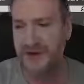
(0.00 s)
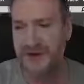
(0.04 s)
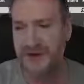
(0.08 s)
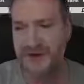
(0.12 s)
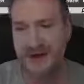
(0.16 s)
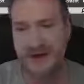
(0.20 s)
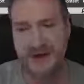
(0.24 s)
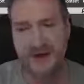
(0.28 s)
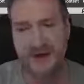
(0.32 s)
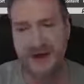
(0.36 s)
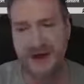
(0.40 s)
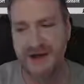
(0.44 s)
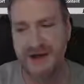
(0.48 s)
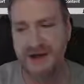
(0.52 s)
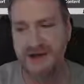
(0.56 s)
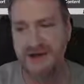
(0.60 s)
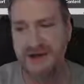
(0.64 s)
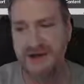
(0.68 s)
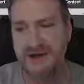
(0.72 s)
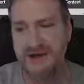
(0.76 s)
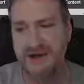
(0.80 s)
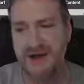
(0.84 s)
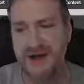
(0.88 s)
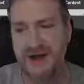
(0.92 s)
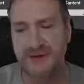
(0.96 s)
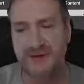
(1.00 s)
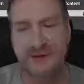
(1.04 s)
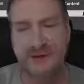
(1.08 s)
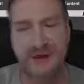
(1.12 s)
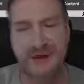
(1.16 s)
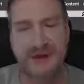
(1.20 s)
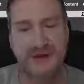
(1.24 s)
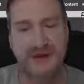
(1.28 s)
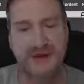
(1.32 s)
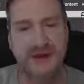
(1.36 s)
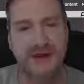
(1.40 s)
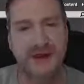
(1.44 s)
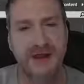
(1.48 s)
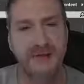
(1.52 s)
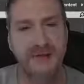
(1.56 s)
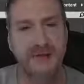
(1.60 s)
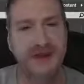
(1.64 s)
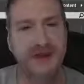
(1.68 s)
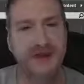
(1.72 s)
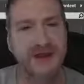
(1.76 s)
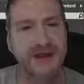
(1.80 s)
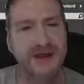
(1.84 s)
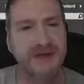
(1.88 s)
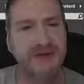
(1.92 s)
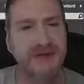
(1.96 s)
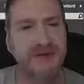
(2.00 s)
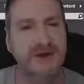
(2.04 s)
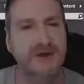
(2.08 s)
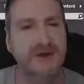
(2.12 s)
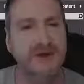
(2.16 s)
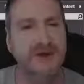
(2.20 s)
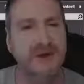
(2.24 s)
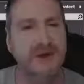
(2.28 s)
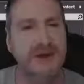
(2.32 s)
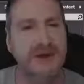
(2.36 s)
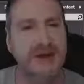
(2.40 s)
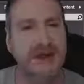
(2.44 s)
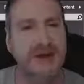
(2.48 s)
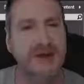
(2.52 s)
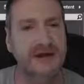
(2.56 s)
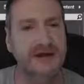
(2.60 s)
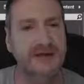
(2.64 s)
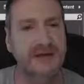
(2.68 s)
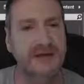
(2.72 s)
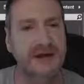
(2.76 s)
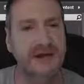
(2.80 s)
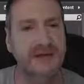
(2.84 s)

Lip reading: See you later too, Sniper Echo. Yep, you guys have a good weekend.